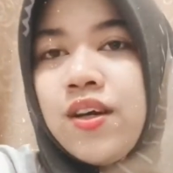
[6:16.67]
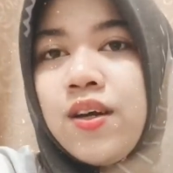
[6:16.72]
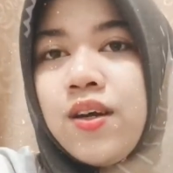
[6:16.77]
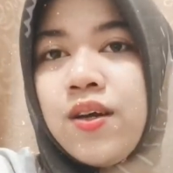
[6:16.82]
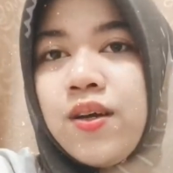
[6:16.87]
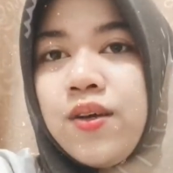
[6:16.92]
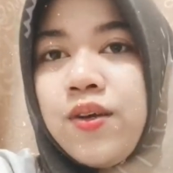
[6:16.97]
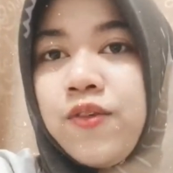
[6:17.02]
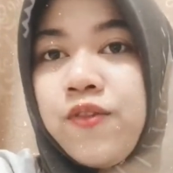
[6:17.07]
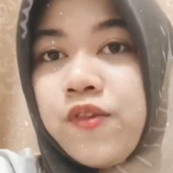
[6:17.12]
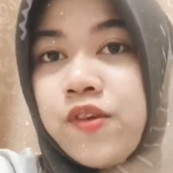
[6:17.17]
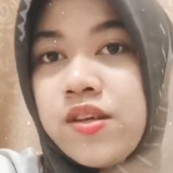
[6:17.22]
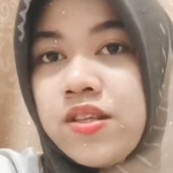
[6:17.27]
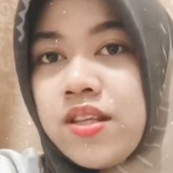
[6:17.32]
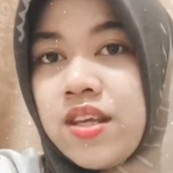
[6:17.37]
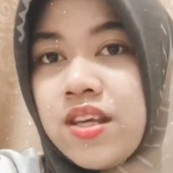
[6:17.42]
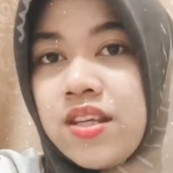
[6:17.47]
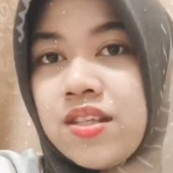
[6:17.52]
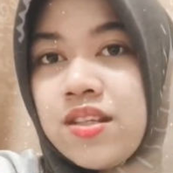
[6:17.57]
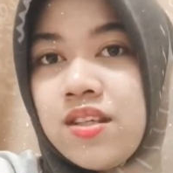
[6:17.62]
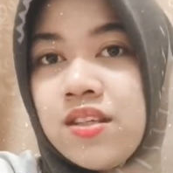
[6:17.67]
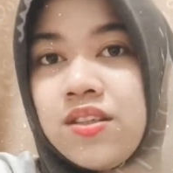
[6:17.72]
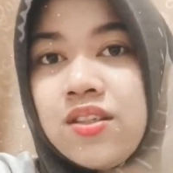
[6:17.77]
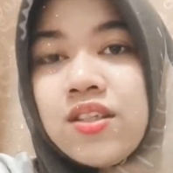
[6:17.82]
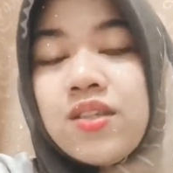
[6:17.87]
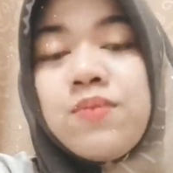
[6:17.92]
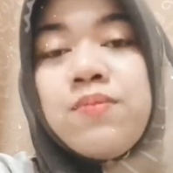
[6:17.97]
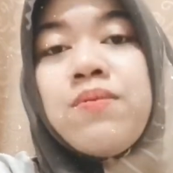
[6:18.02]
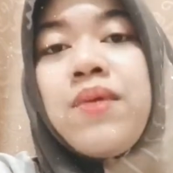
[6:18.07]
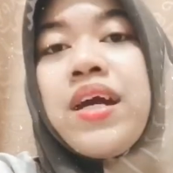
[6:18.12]
The first is
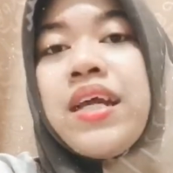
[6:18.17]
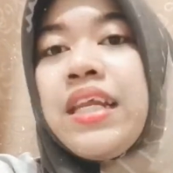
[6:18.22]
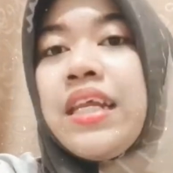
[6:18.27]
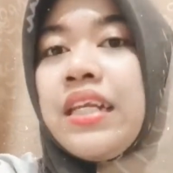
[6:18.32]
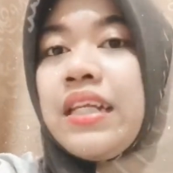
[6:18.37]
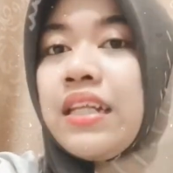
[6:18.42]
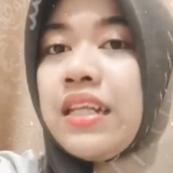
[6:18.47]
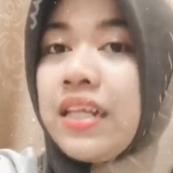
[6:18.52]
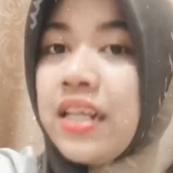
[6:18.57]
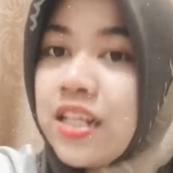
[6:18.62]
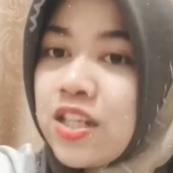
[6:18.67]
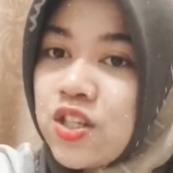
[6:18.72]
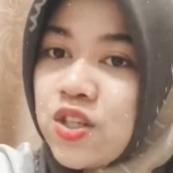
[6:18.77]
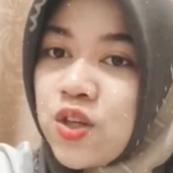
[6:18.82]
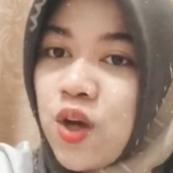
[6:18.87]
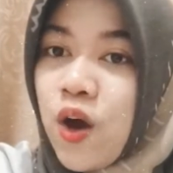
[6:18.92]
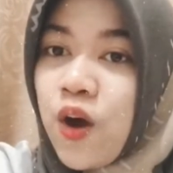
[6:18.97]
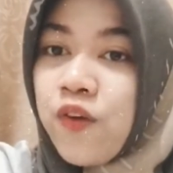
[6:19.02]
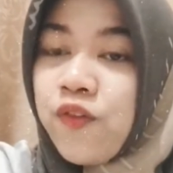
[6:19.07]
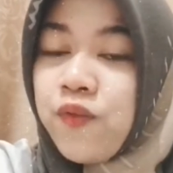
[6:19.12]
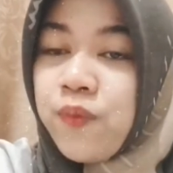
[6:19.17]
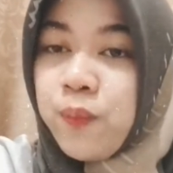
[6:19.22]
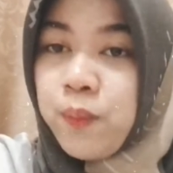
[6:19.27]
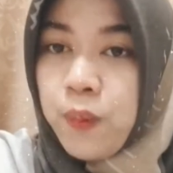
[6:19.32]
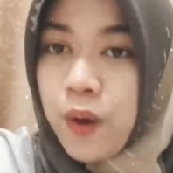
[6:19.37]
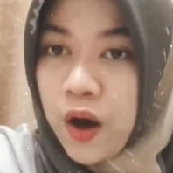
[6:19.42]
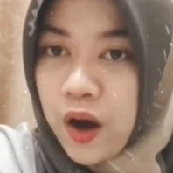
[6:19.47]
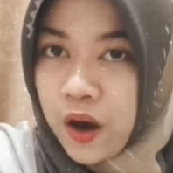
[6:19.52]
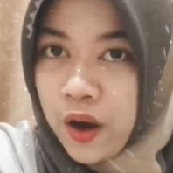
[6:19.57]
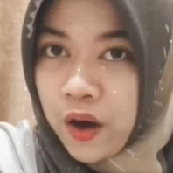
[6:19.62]
determining the needs of
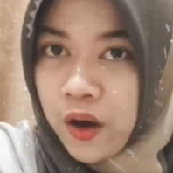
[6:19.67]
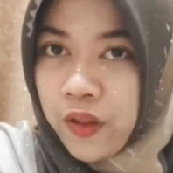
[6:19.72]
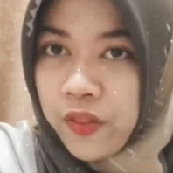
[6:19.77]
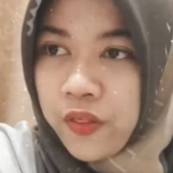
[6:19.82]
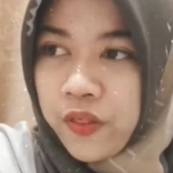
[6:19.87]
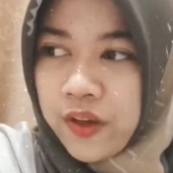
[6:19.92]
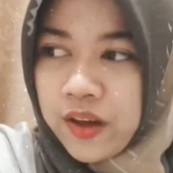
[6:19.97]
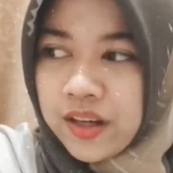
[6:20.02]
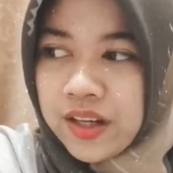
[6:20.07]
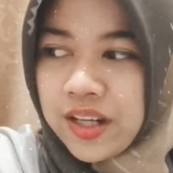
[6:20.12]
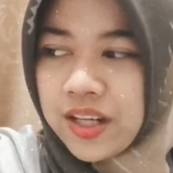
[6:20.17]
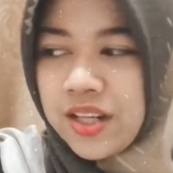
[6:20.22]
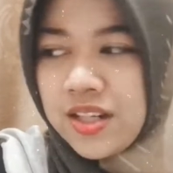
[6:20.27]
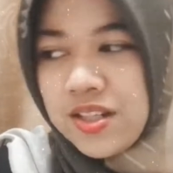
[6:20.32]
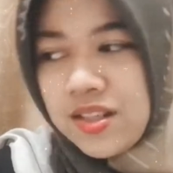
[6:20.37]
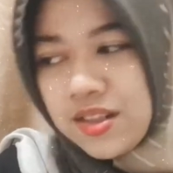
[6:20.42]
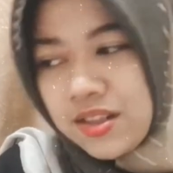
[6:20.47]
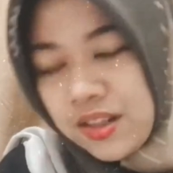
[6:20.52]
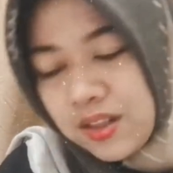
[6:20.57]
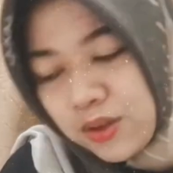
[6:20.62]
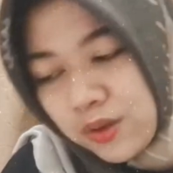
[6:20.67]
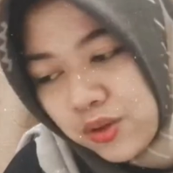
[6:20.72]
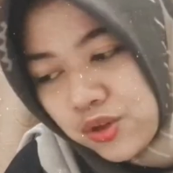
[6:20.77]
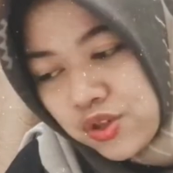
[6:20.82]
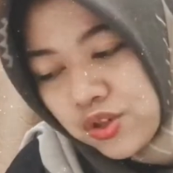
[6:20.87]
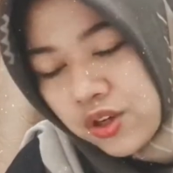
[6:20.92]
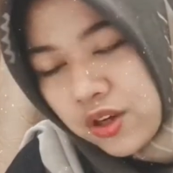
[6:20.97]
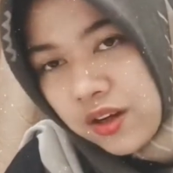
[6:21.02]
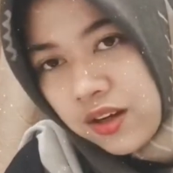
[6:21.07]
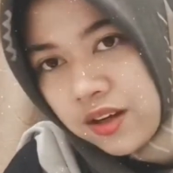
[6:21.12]
both the
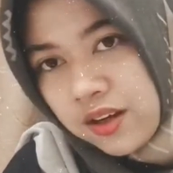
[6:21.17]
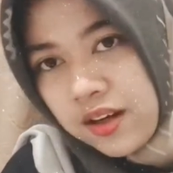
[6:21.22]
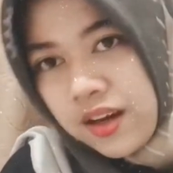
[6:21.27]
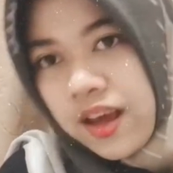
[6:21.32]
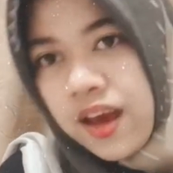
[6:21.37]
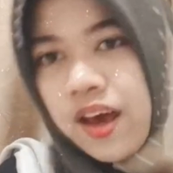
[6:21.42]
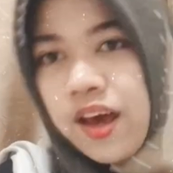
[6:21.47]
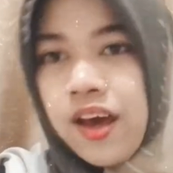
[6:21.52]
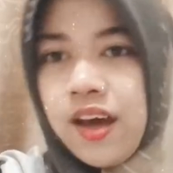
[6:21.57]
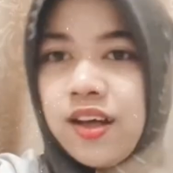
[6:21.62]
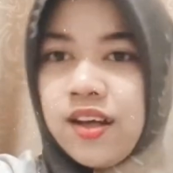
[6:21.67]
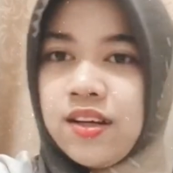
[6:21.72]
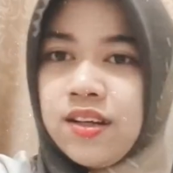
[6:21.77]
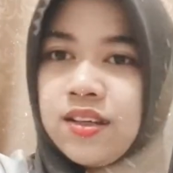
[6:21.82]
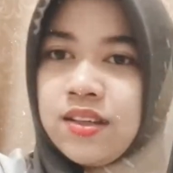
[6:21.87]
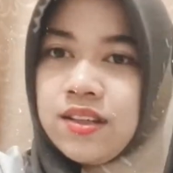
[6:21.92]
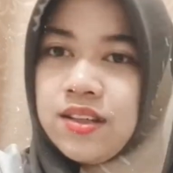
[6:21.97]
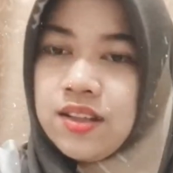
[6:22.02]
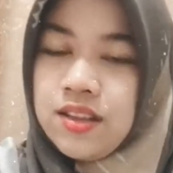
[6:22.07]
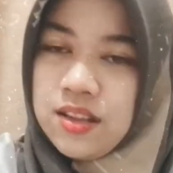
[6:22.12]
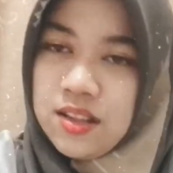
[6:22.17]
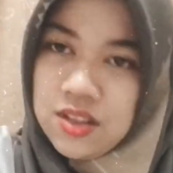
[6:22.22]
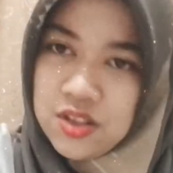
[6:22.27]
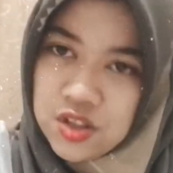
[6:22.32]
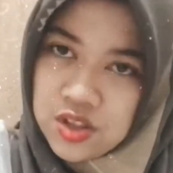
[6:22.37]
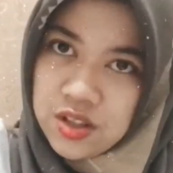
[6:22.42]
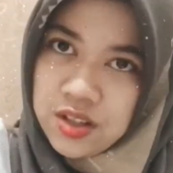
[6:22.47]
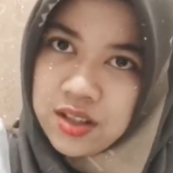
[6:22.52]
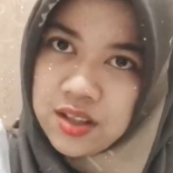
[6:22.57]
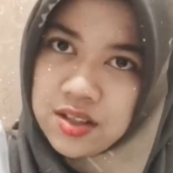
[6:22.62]
institution and the
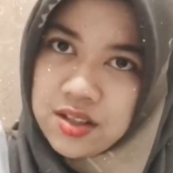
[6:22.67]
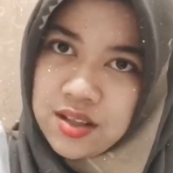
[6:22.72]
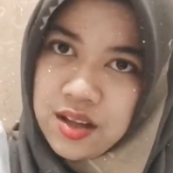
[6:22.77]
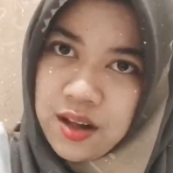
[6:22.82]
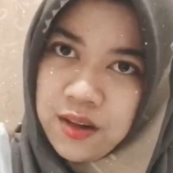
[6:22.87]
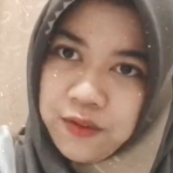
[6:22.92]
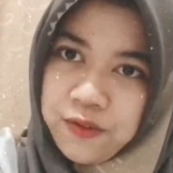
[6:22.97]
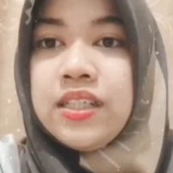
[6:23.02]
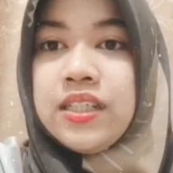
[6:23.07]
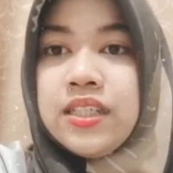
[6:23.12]
teacher itself.